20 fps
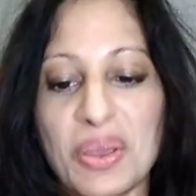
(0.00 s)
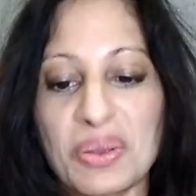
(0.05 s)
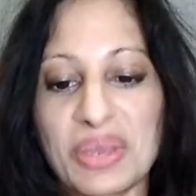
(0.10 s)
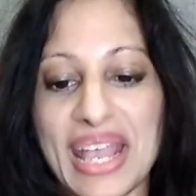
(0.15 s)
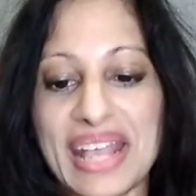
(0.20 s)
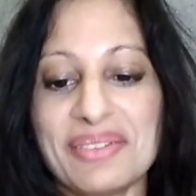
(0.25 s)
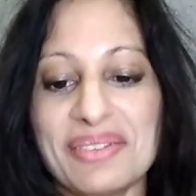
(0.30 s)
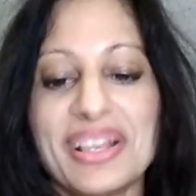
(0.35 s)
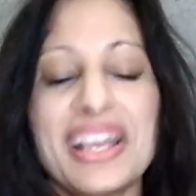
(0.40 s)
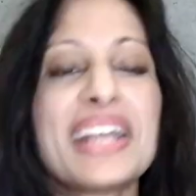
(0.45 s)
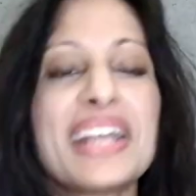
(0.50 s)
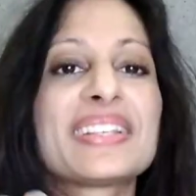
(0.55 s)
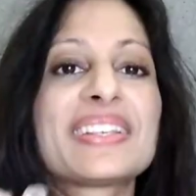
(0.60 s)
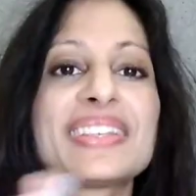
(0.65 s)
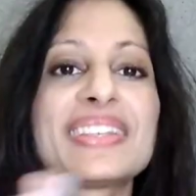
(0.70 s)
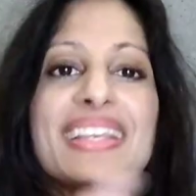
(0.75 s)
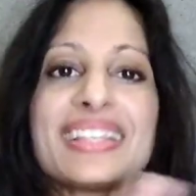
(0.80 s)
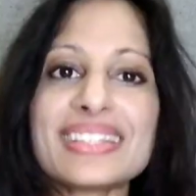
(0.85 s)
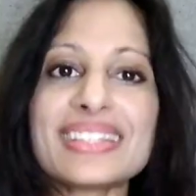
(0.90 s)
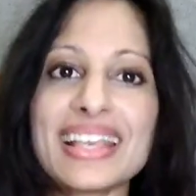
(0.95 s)
Okay, so
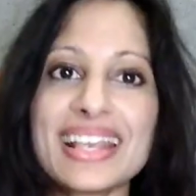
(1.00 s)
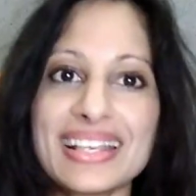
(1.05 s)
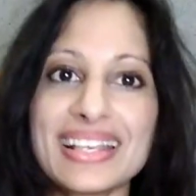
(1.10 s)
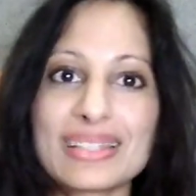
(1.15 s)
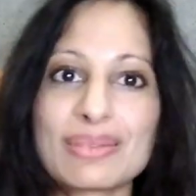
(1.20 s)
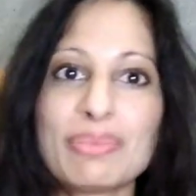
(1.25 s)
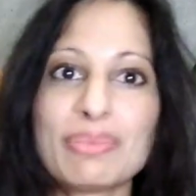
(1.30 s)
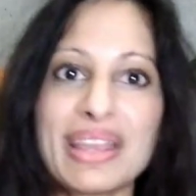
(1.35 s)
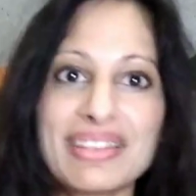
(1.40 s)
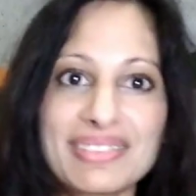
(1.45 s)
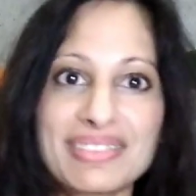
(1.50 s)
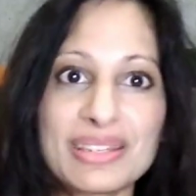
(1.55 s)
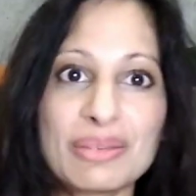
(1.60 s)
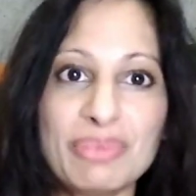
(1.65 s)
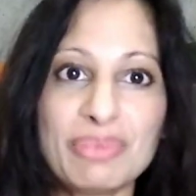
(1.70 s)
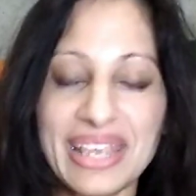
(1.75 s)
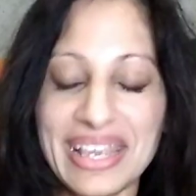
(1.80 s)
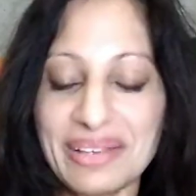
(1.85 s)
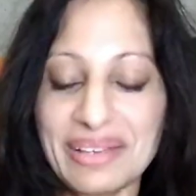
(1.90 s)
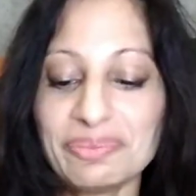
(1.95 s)
this is meant to
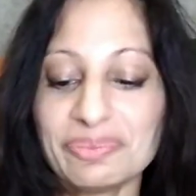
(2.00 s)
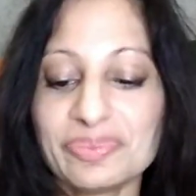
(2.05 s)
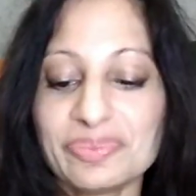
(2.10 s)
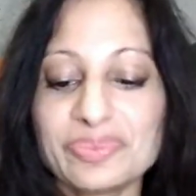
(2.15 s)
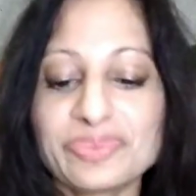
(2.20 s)
be